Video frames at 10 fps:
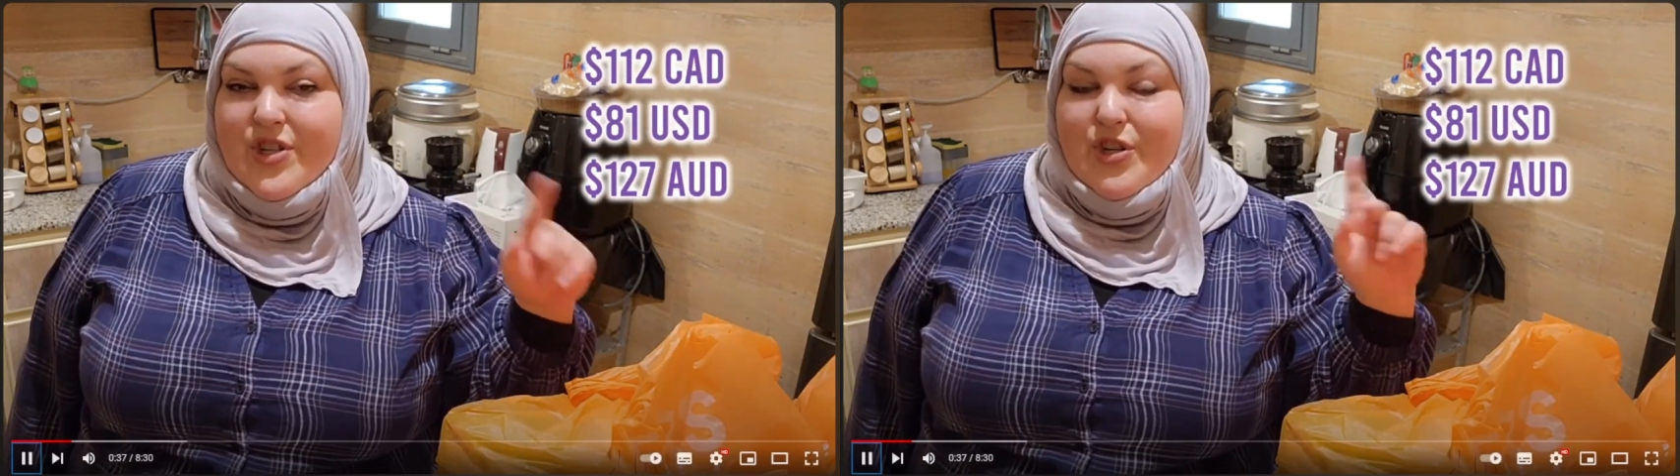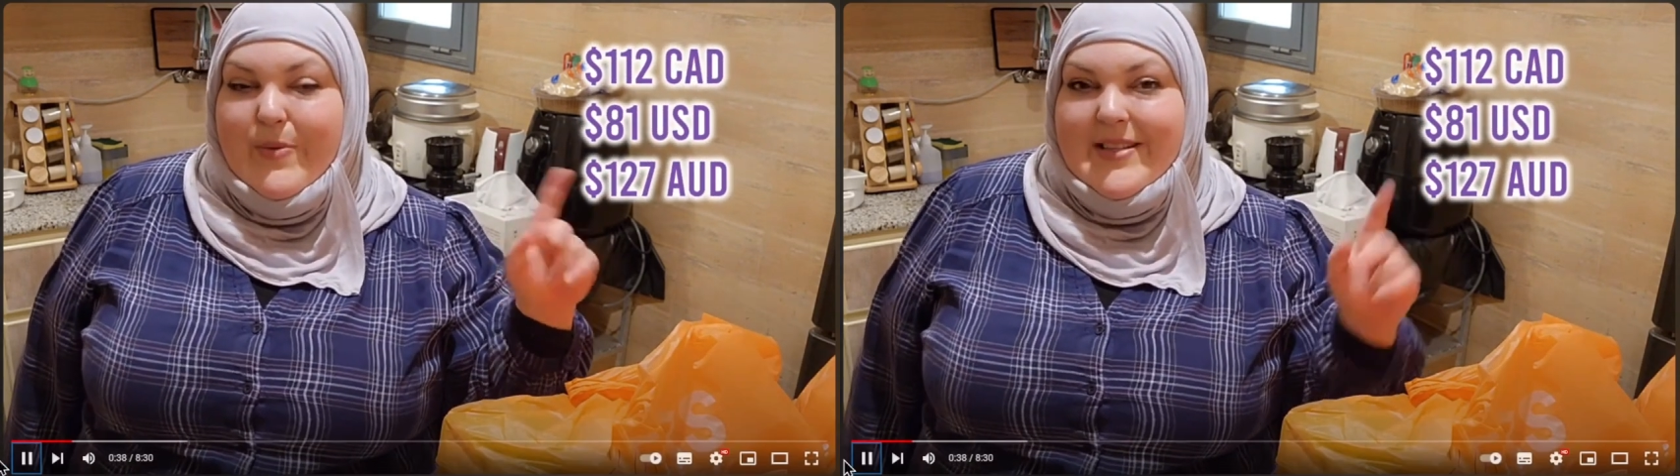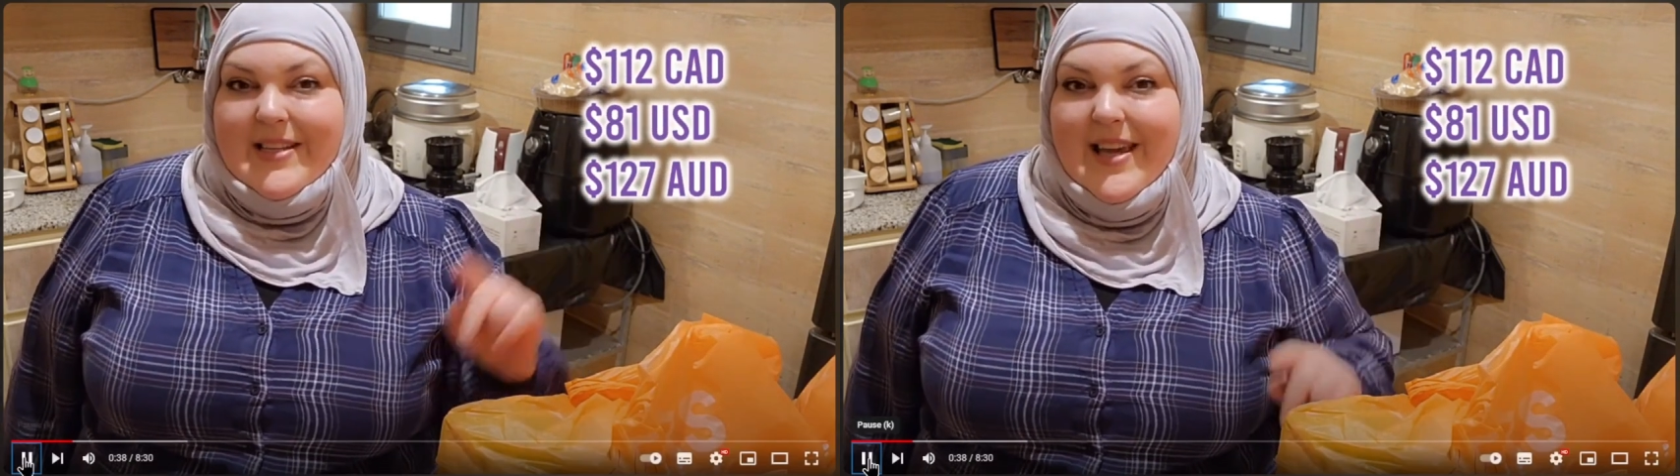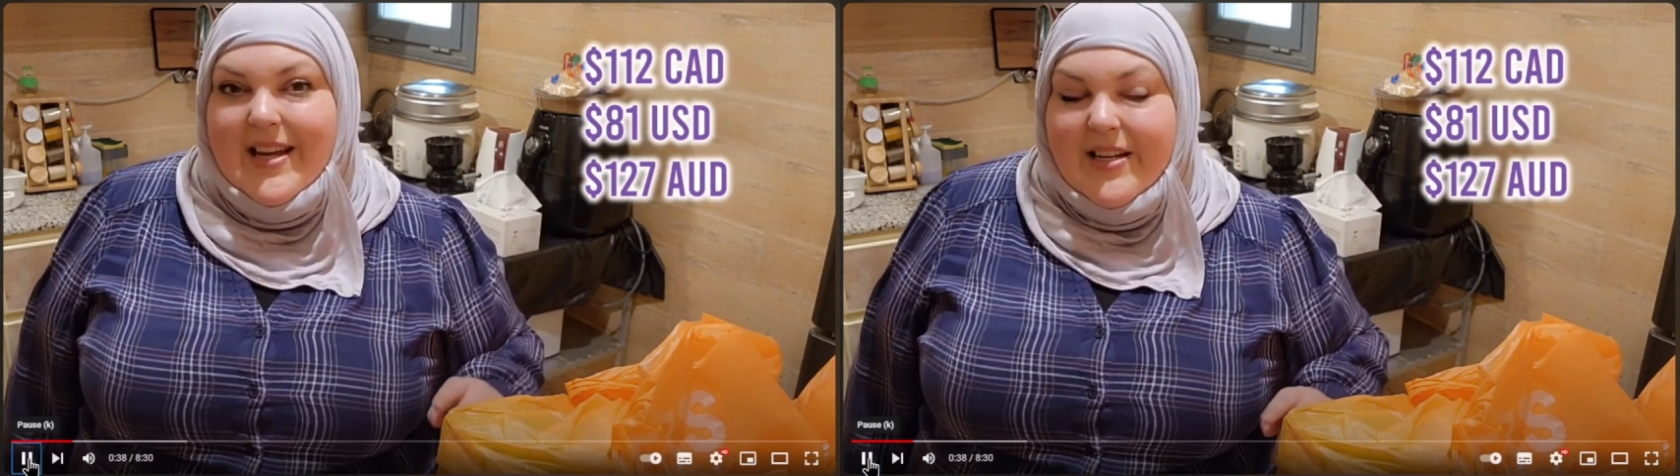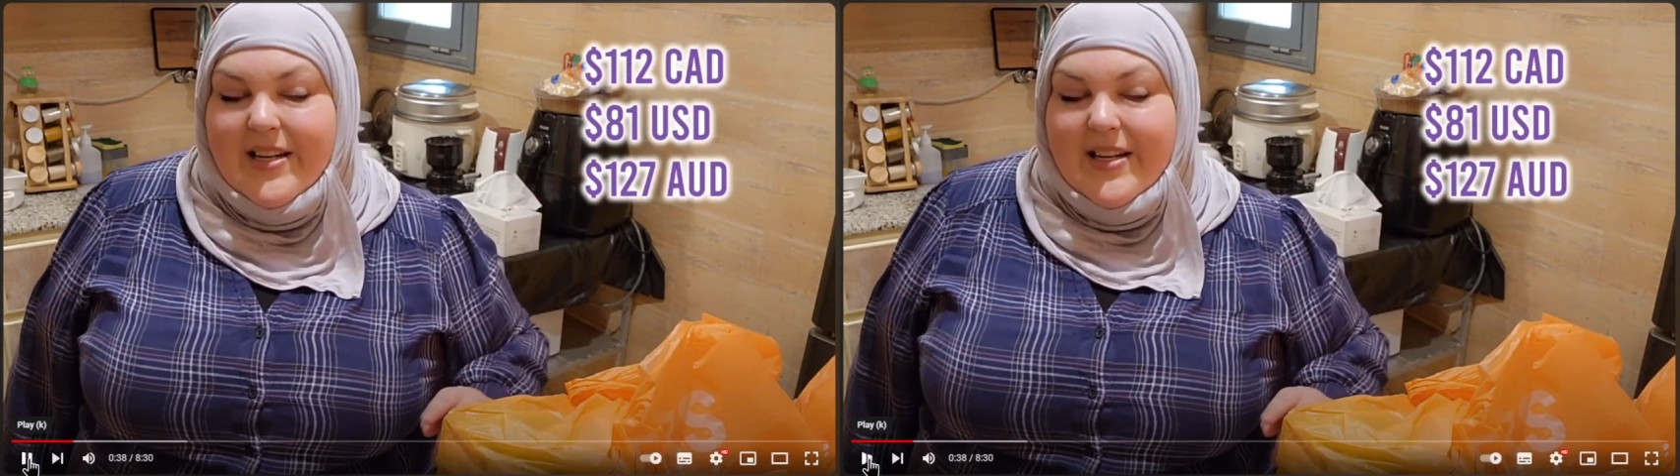voila, voila,
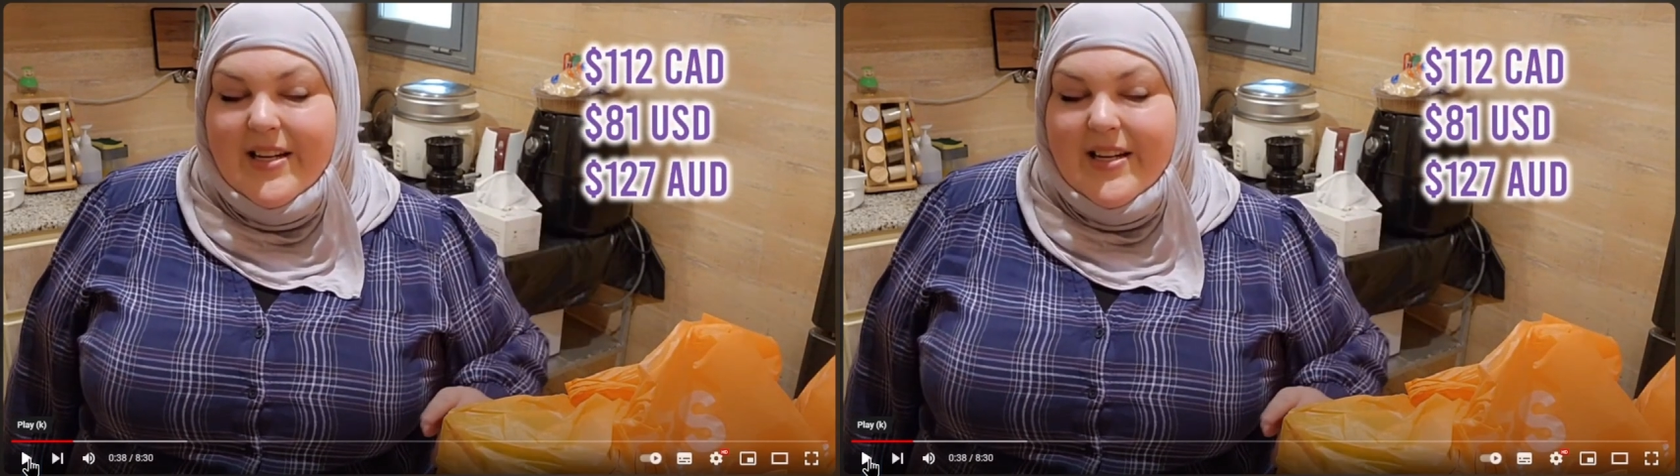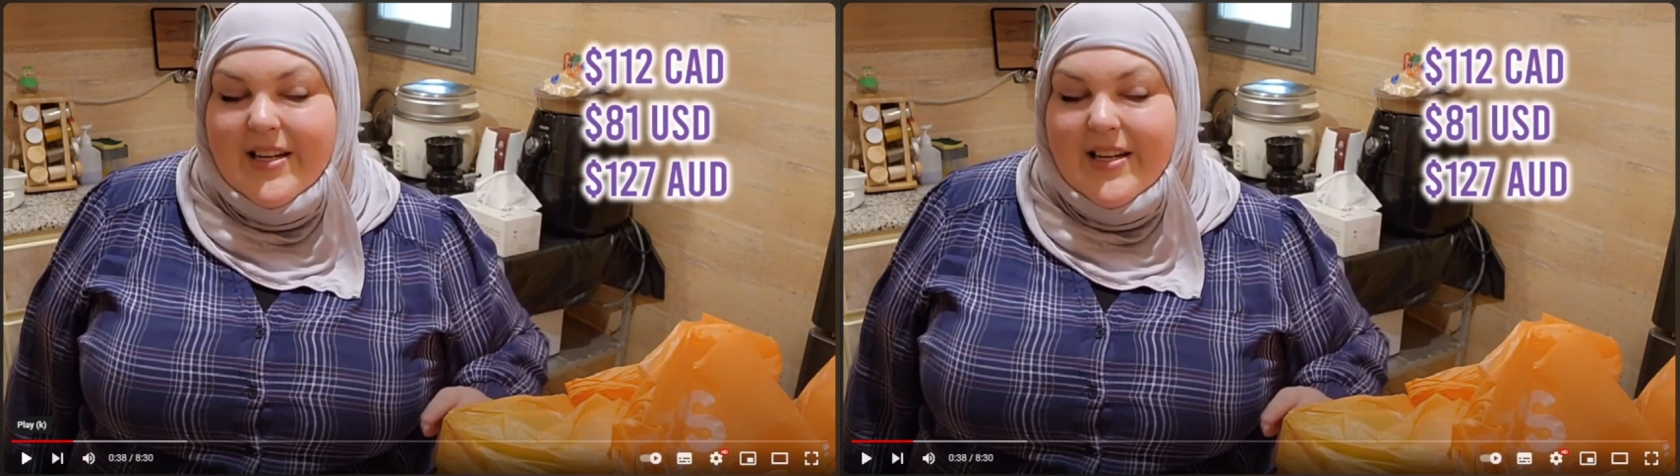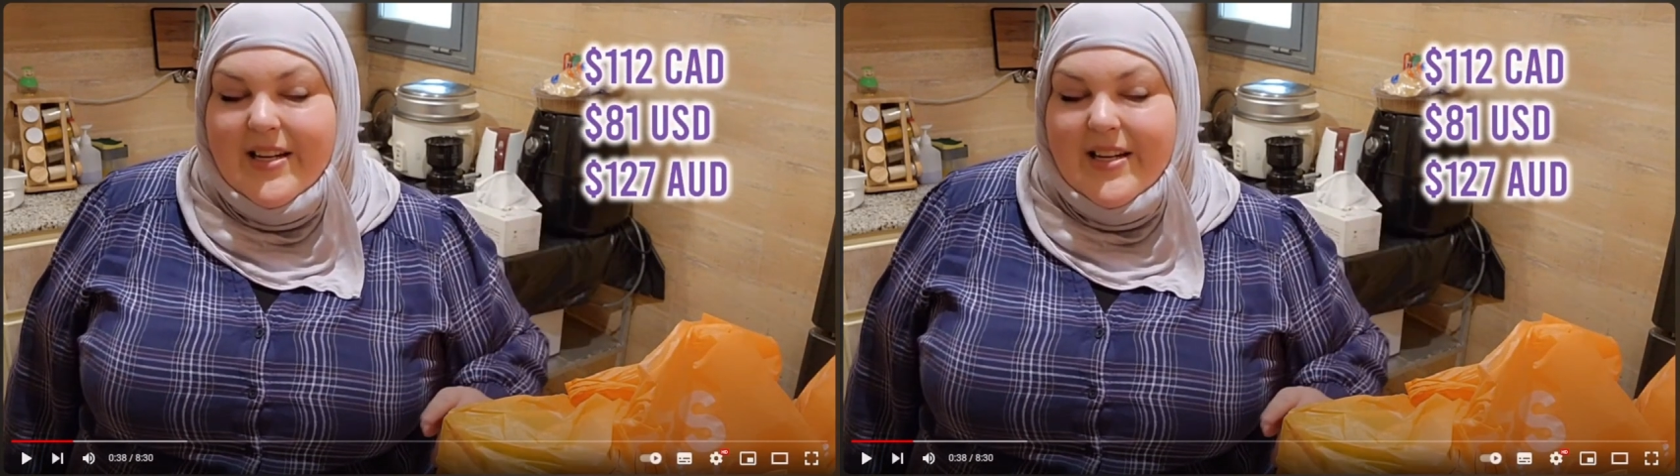voila, voila.